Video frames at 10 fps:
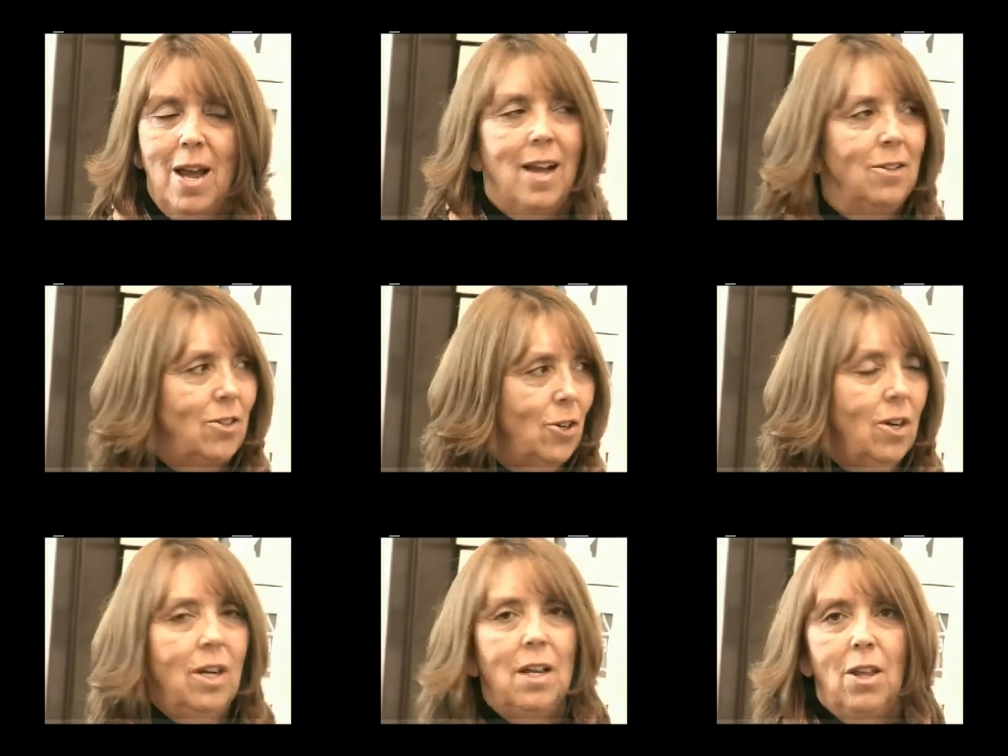And
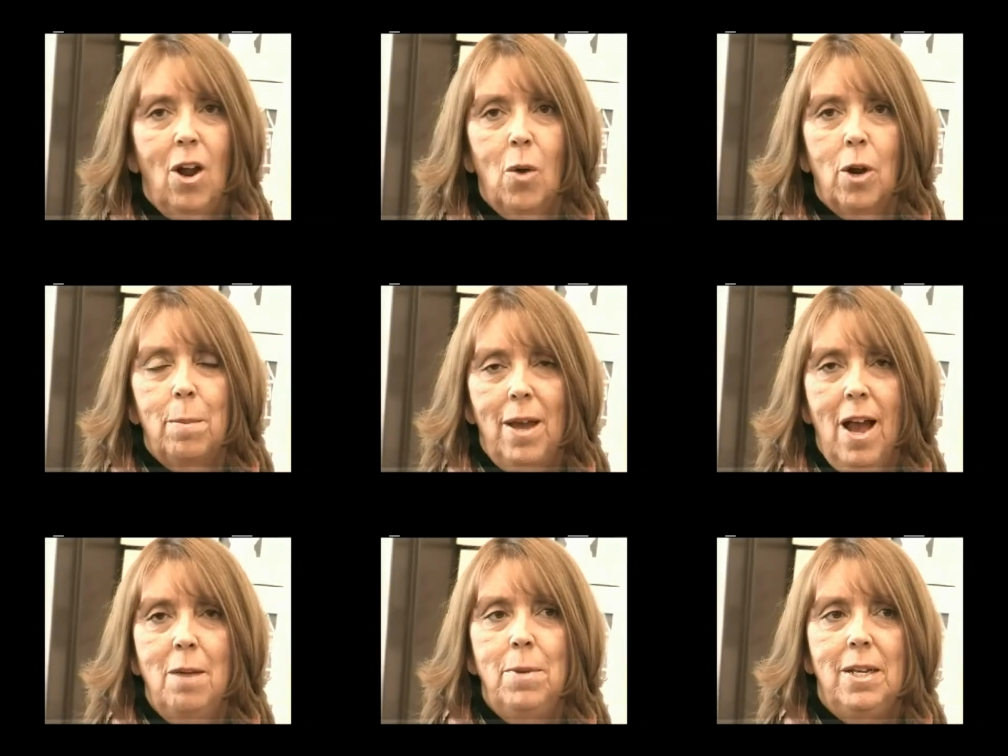certainly the artwork
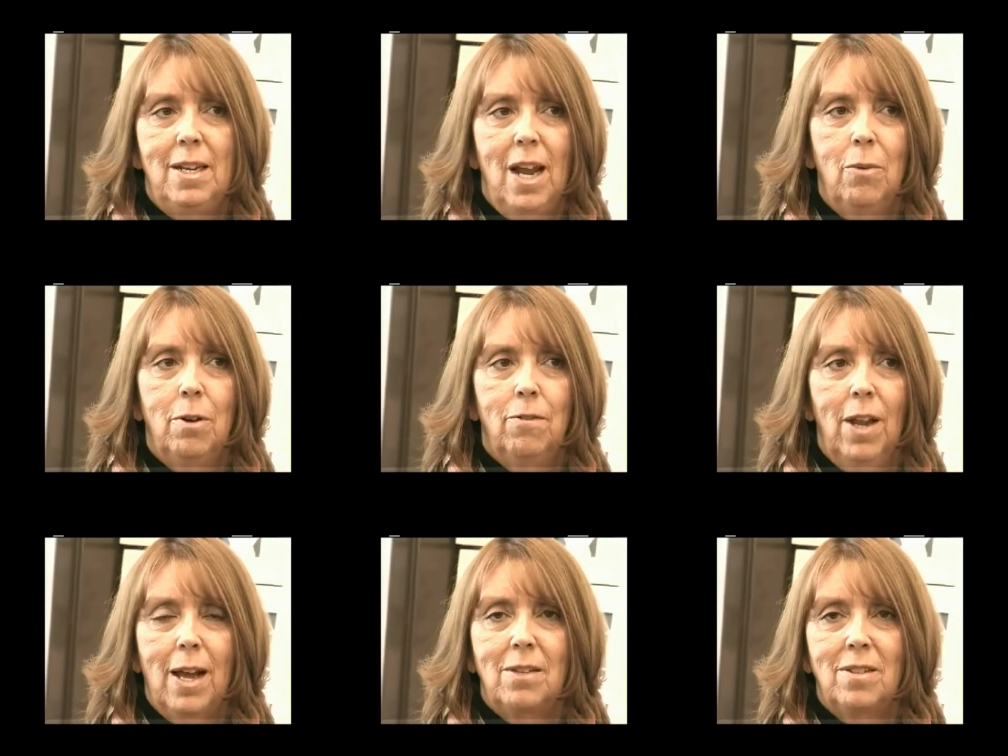behind me today
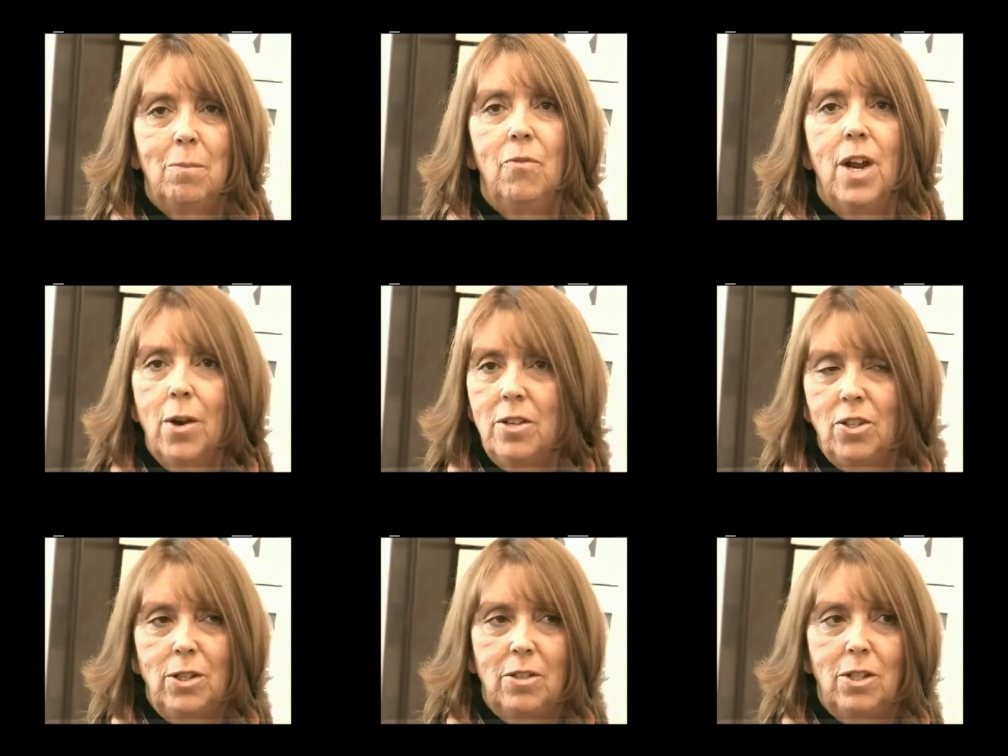reflects some very
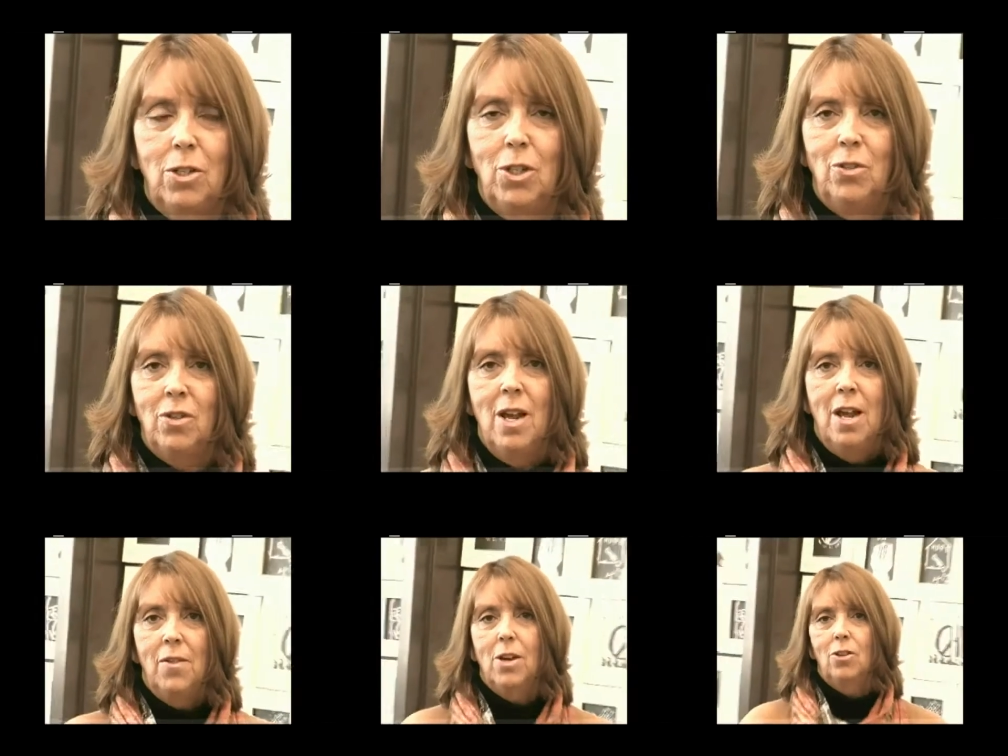serious issues
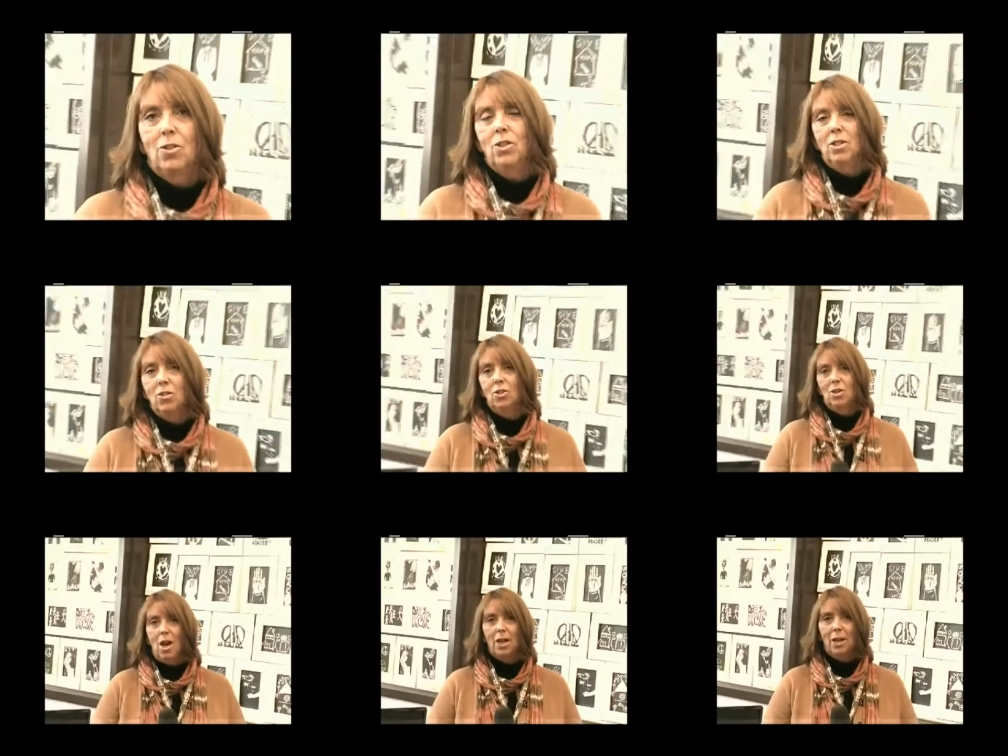that our students are
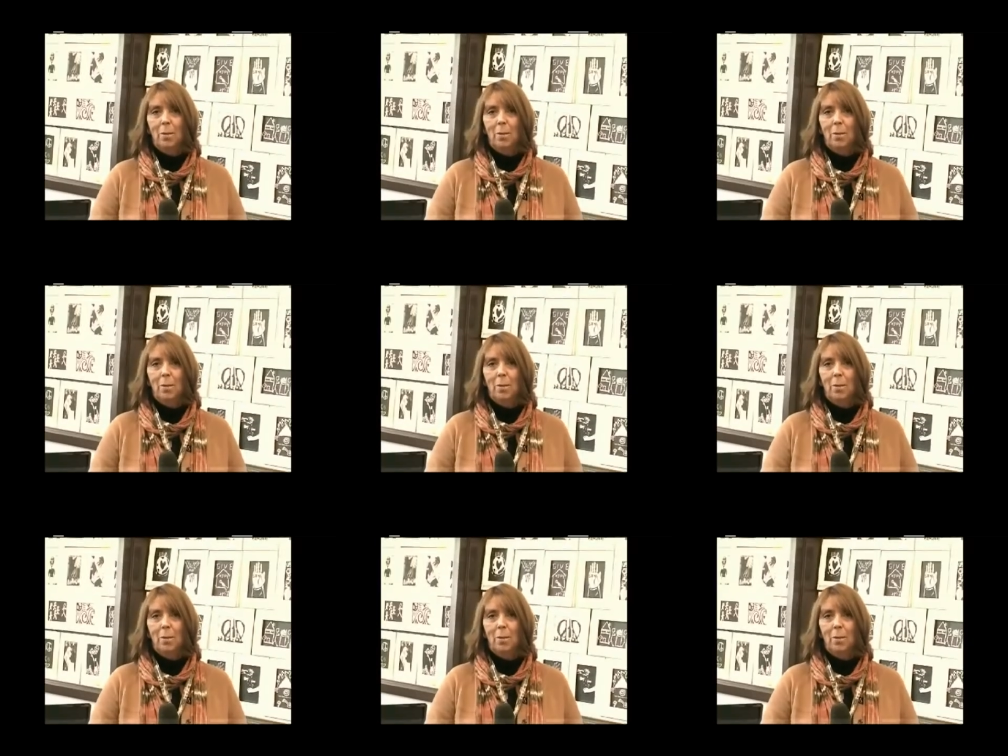talking